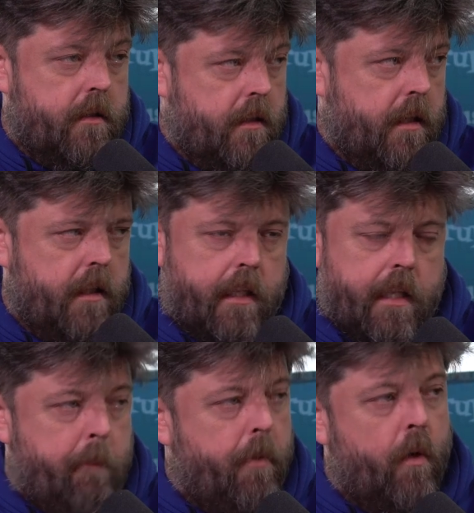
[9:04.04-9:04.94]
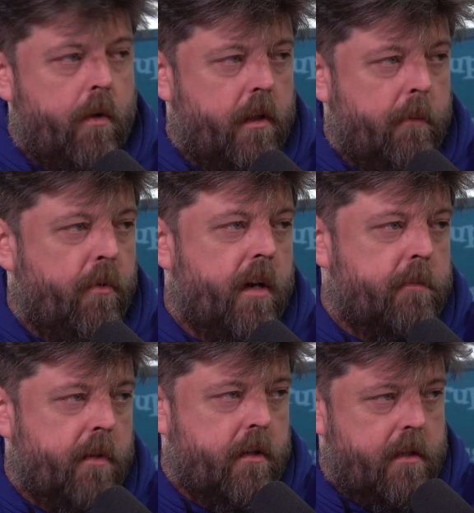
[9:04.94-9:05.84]
then they bulk at the price
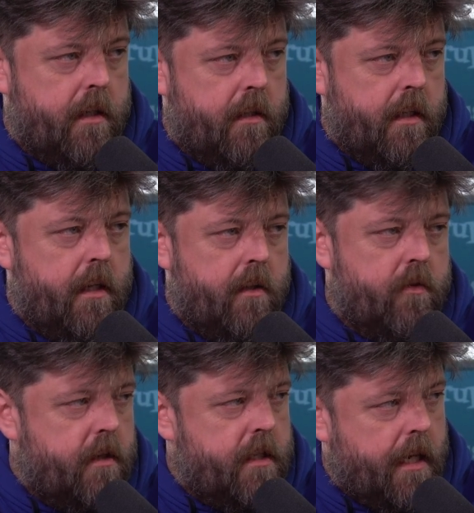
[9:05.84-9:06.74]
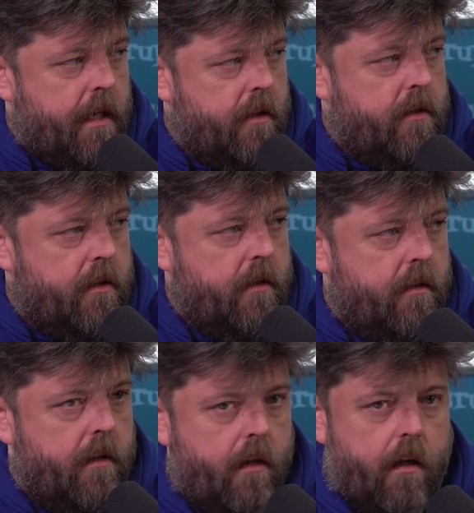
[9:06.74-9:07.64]
because the industry standards
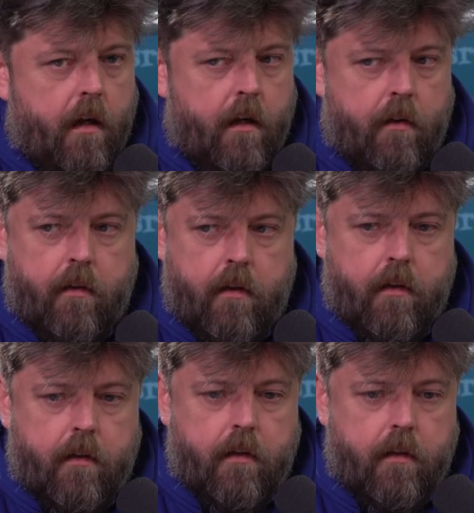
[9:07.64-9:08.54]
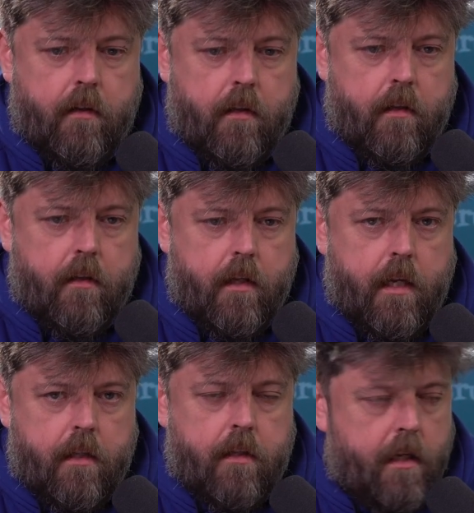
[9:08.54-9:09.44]
are
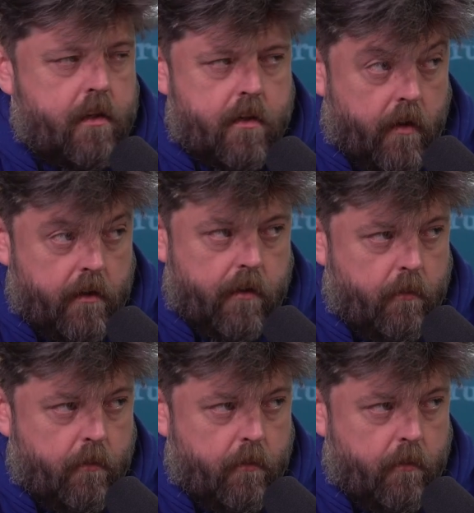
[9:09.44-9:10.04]
it's kind of